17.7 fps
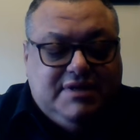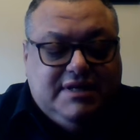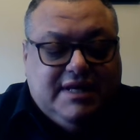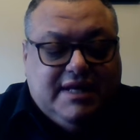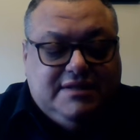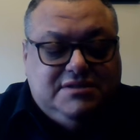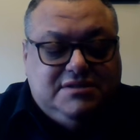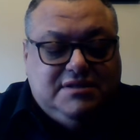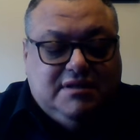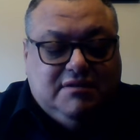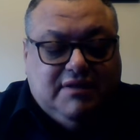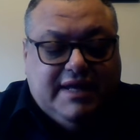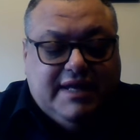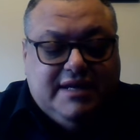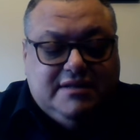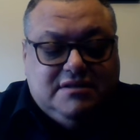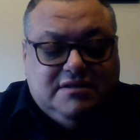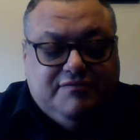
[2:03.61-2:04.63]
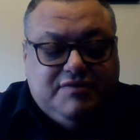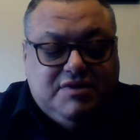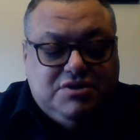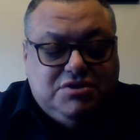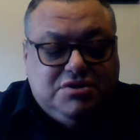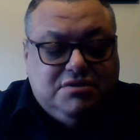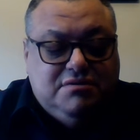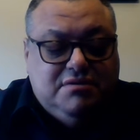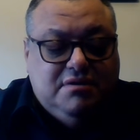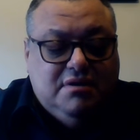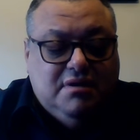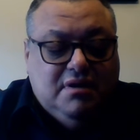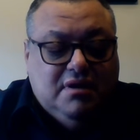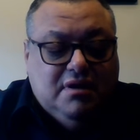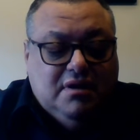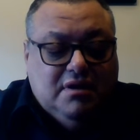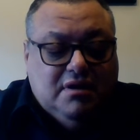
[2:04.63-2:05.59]
against the Atlantic Division
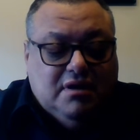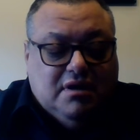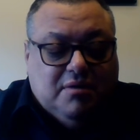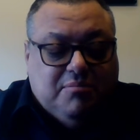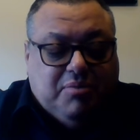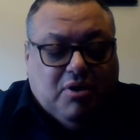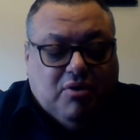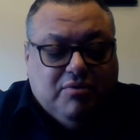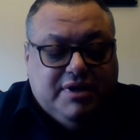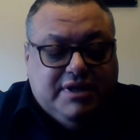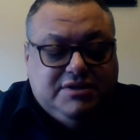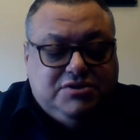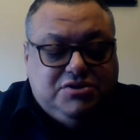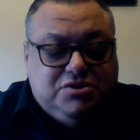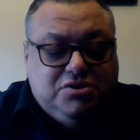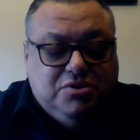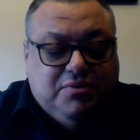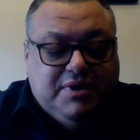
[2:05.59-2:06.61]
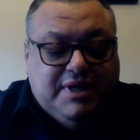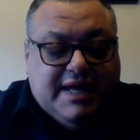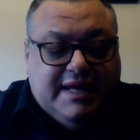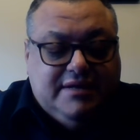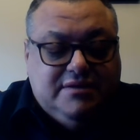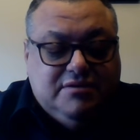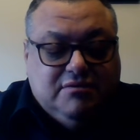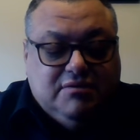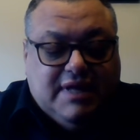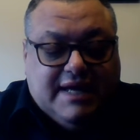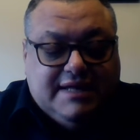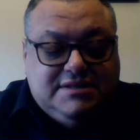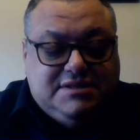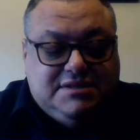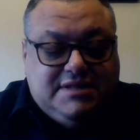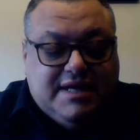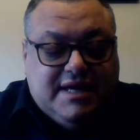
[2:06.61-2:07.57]
opponents, two and eight in their
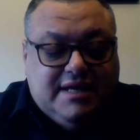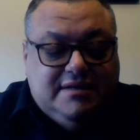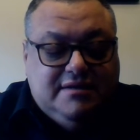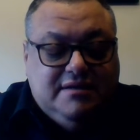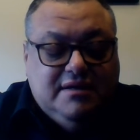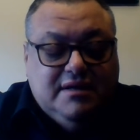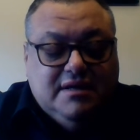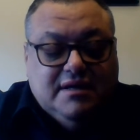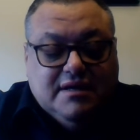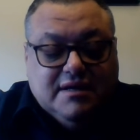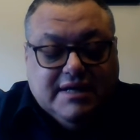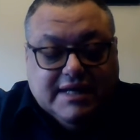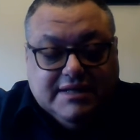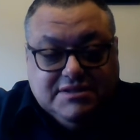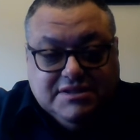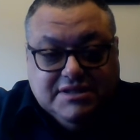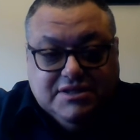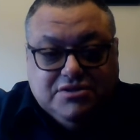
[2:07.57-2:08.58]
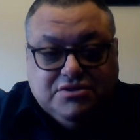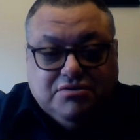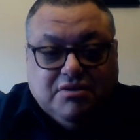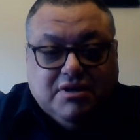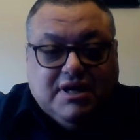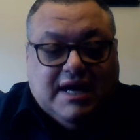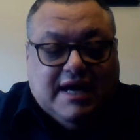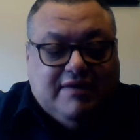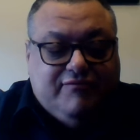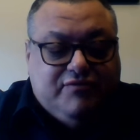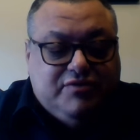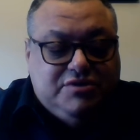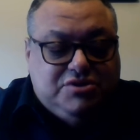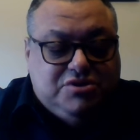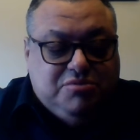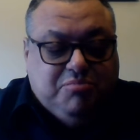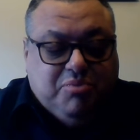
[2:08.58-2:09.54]
last ten against Eastern
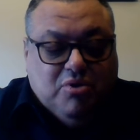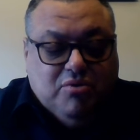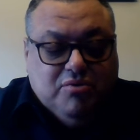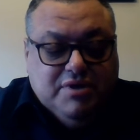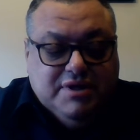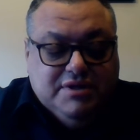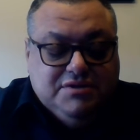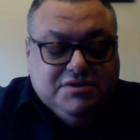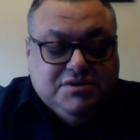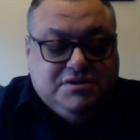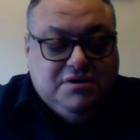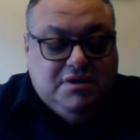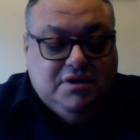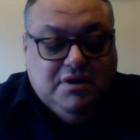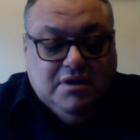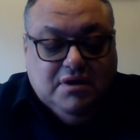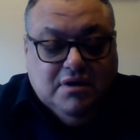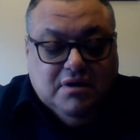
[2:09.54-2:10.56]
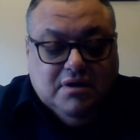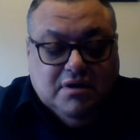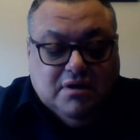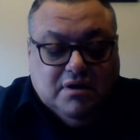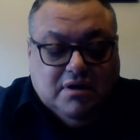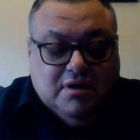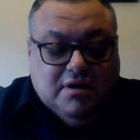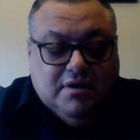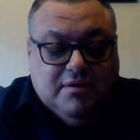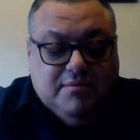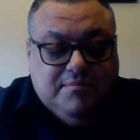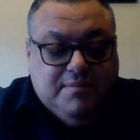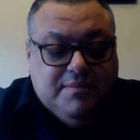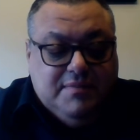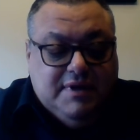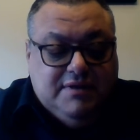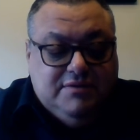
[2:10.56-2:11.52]
Conference opponents,
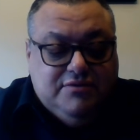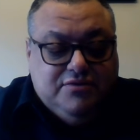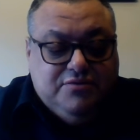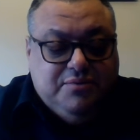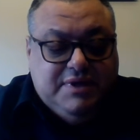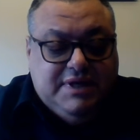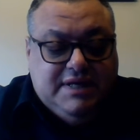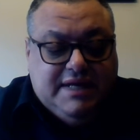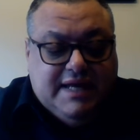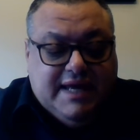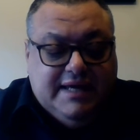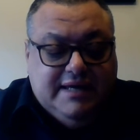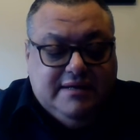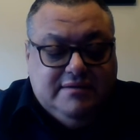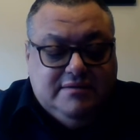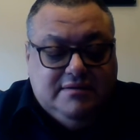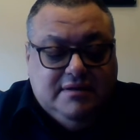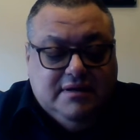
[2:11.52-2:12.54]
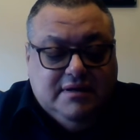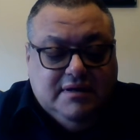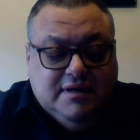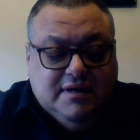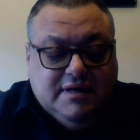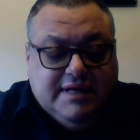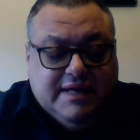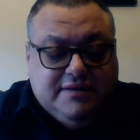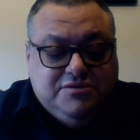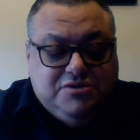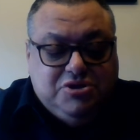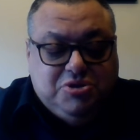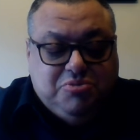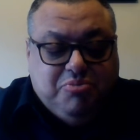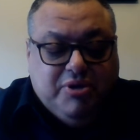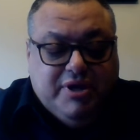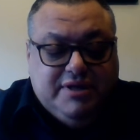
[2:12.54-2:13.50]
um, and three and eight against the
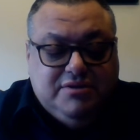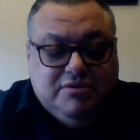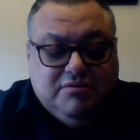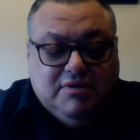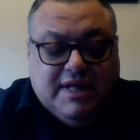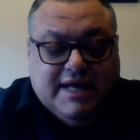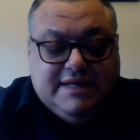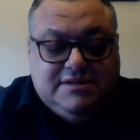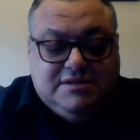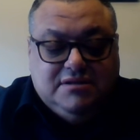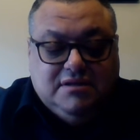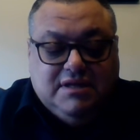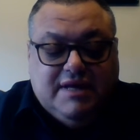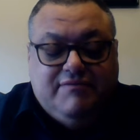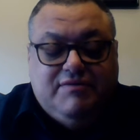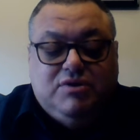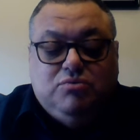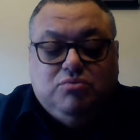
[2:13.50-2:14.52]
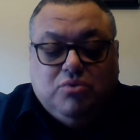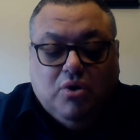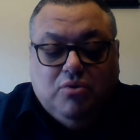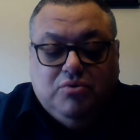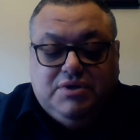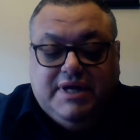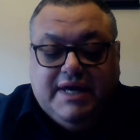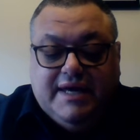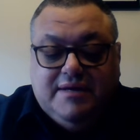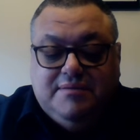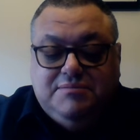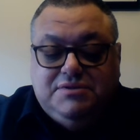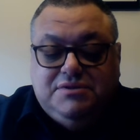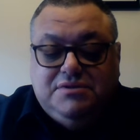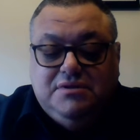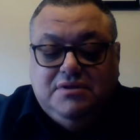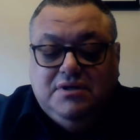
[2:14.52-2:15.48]
spread in their last eleven road
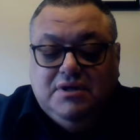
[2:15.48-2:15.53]
games.